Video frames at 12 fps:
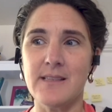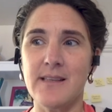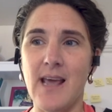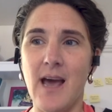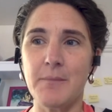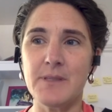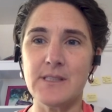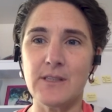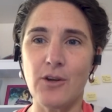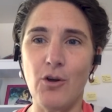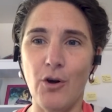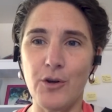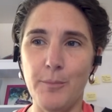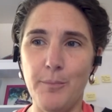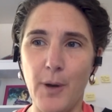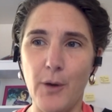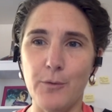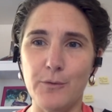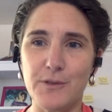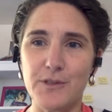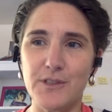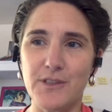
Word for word: into the Amazon, got on a boat,